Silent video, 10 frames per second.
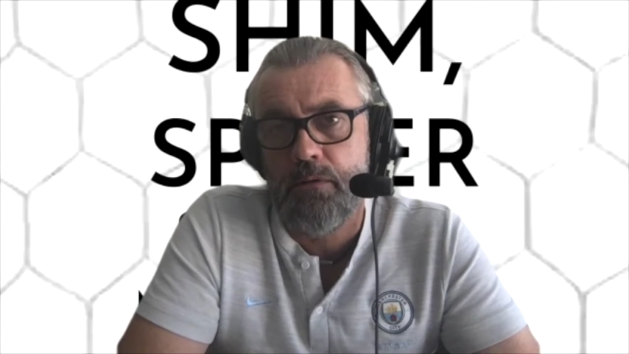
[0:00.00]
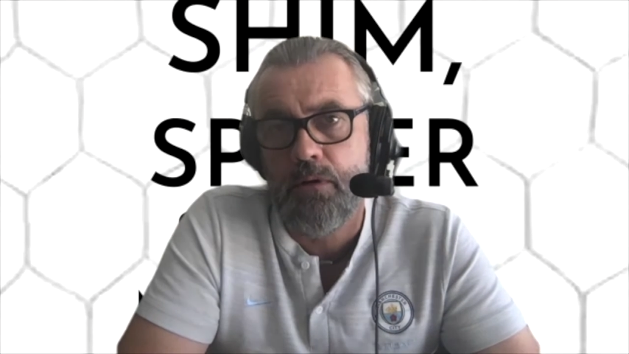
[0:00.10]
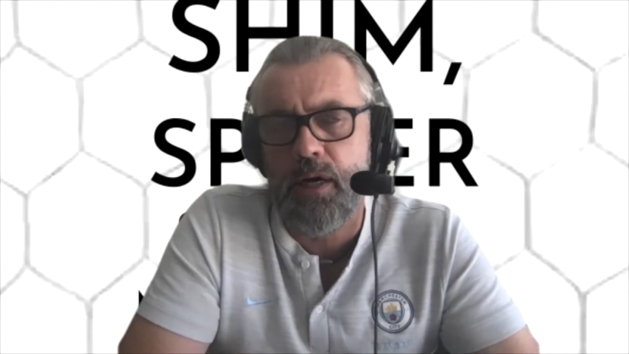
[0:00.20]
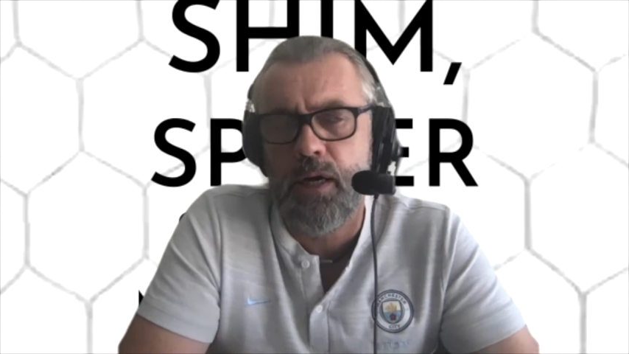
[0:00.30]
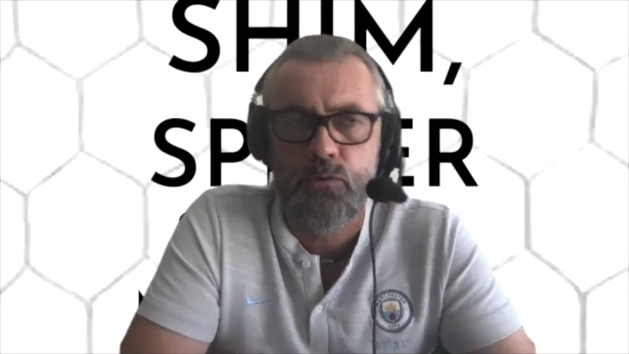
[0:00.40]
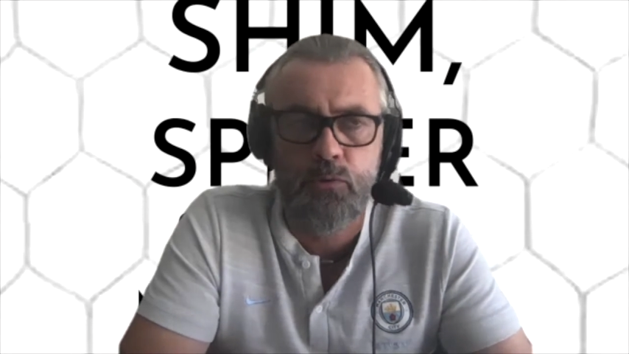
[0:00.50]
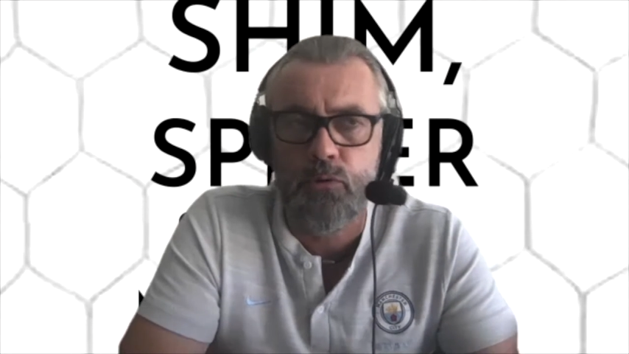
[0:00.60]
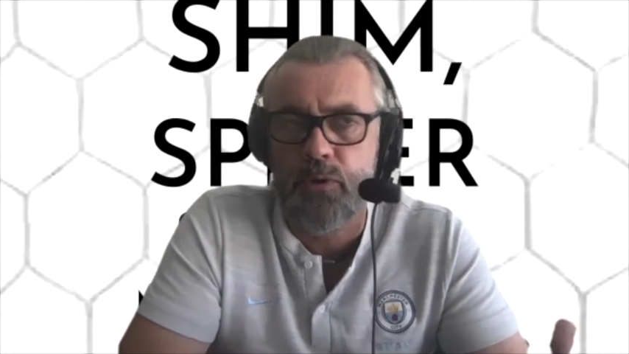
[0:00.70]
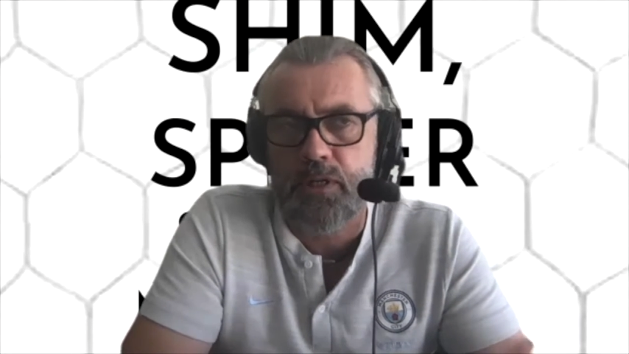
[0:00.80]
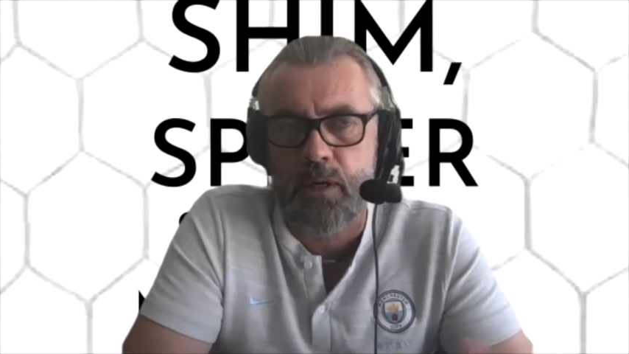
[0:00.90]
Crowds will
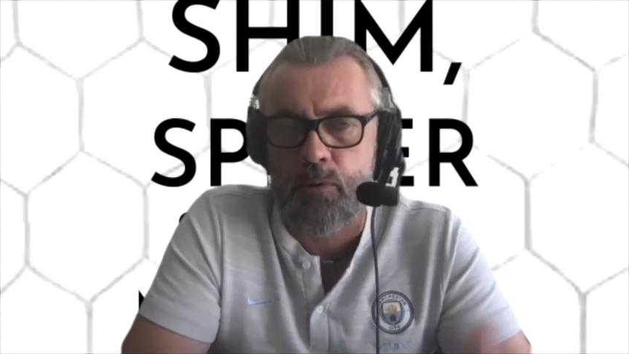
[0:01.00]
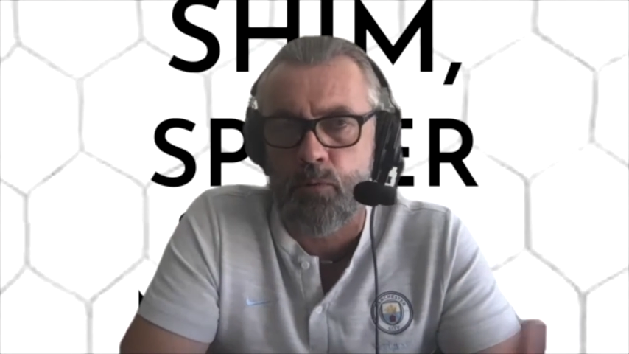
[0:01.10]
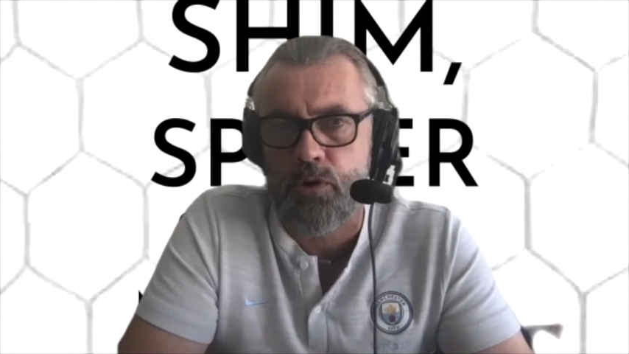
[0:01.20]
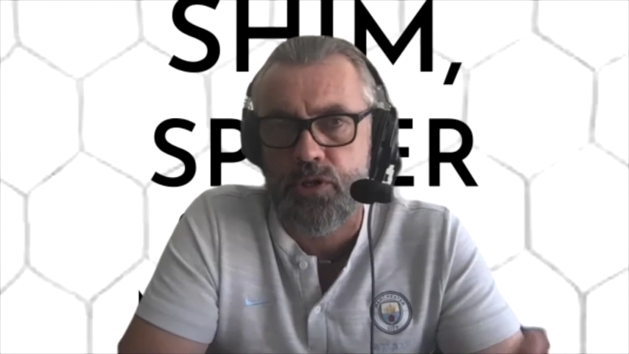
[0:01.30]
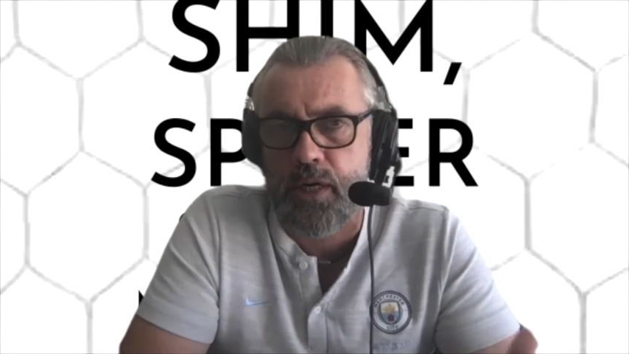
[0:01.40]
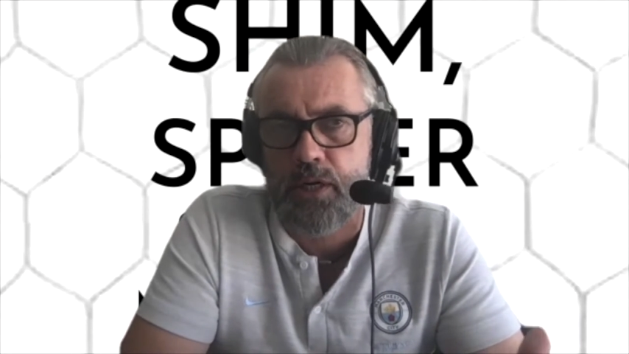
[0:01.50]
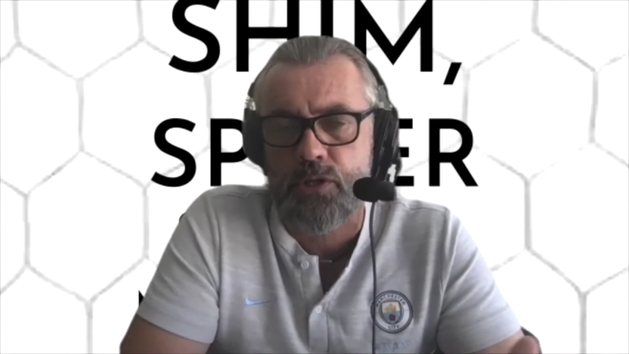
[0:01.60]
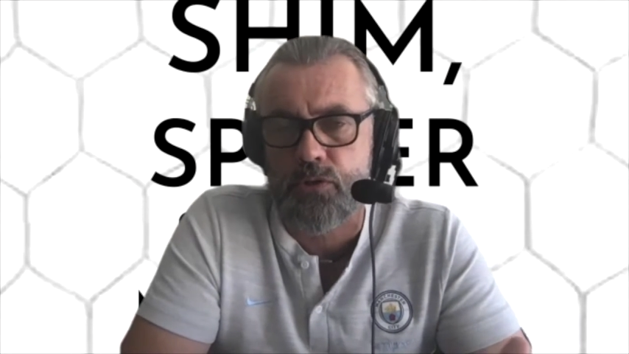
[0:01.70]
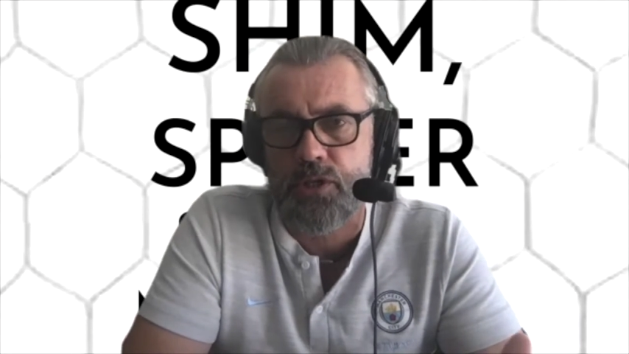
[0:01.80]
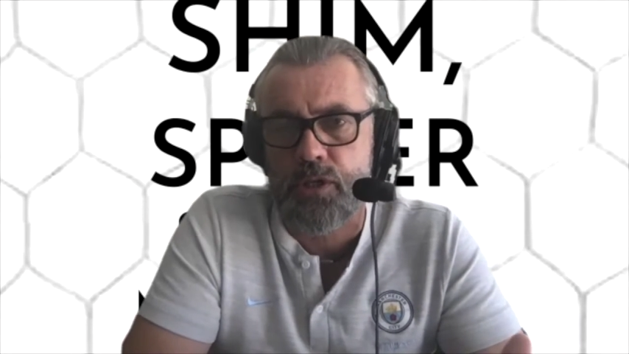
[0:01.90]
always come and watch the
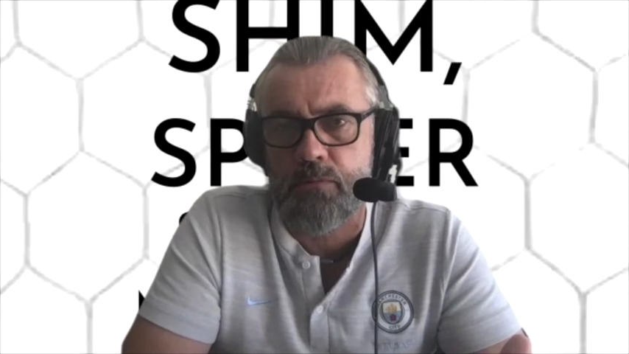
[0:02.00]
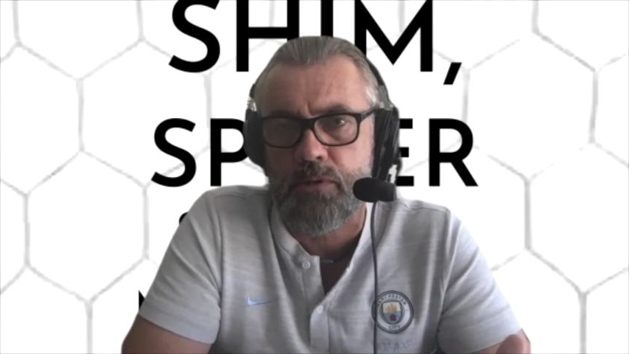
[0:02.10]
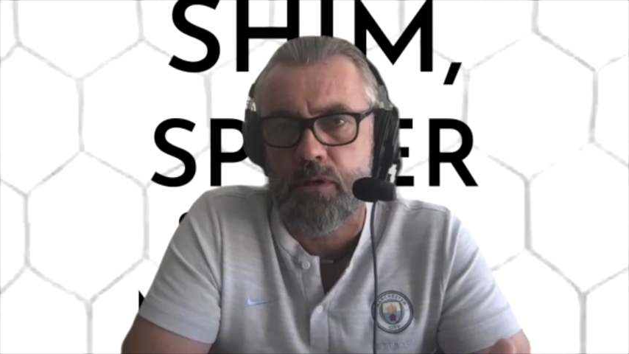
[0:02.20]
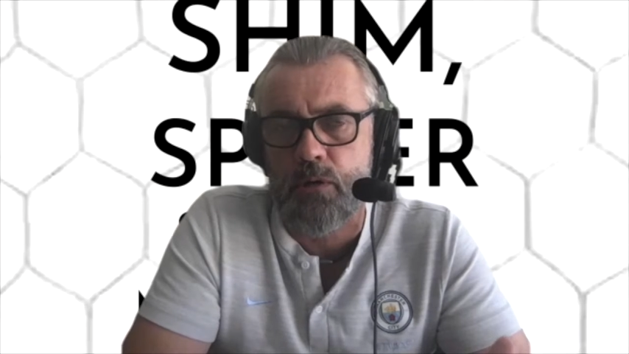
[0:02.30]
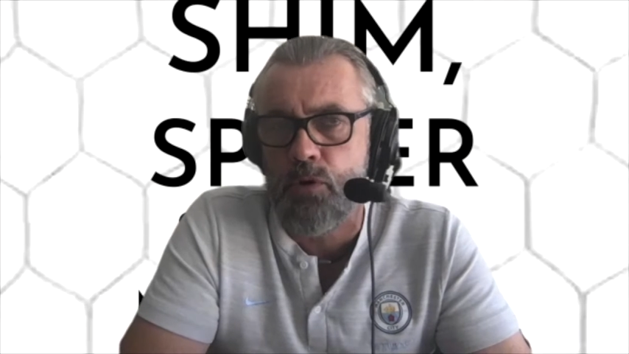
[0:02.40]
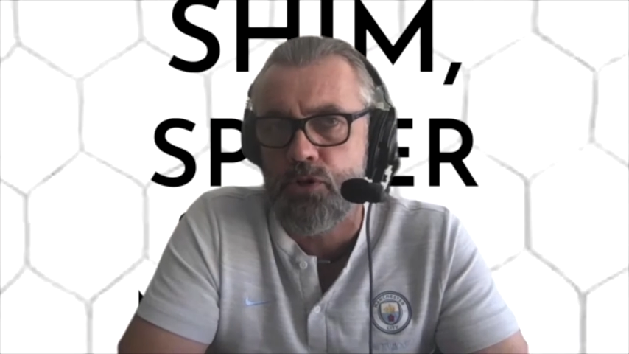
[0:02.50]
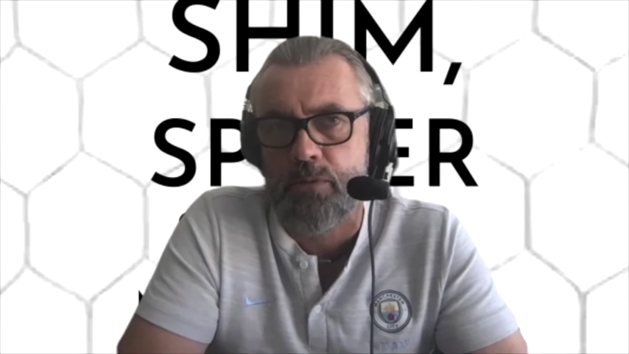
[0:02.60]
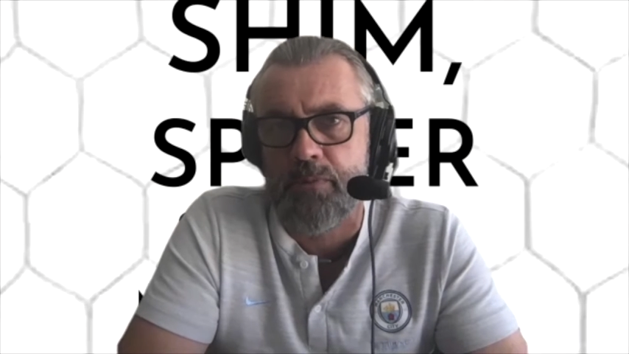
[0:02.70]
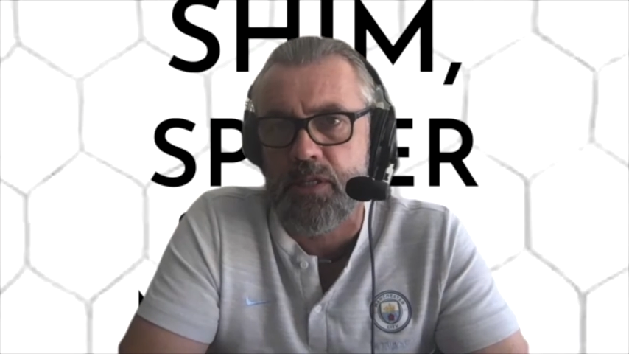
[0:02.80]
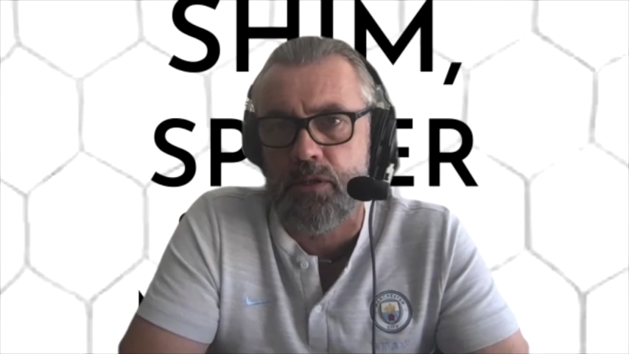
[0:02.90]
national teams. They'll watch the
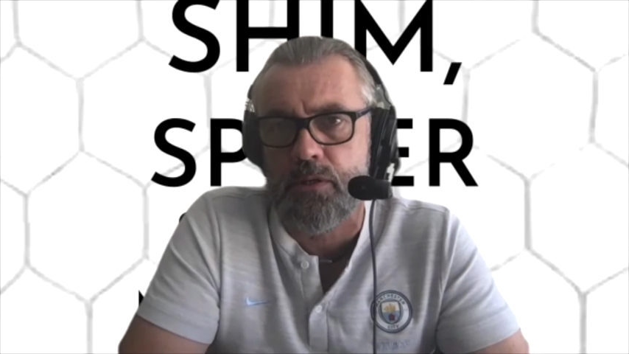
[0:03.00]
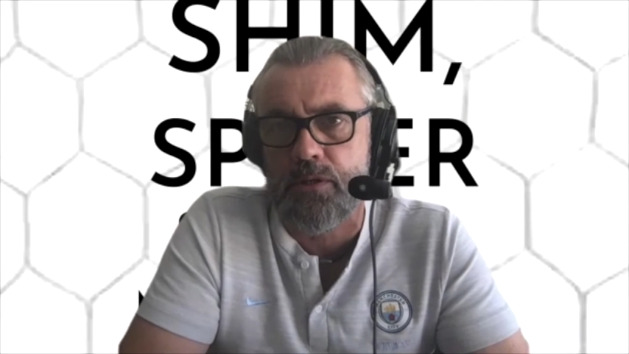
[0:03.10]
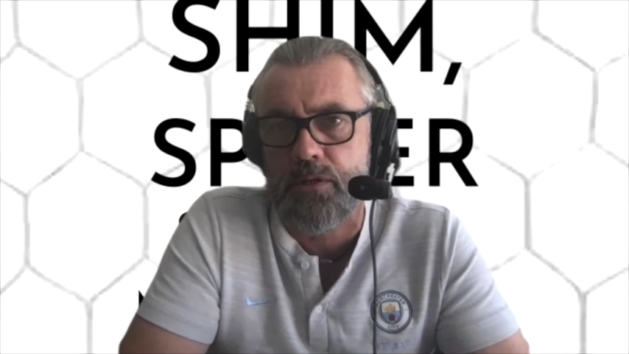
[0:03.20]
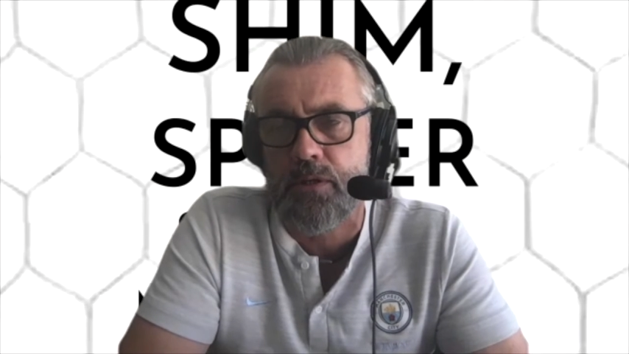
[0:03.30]
Matildas.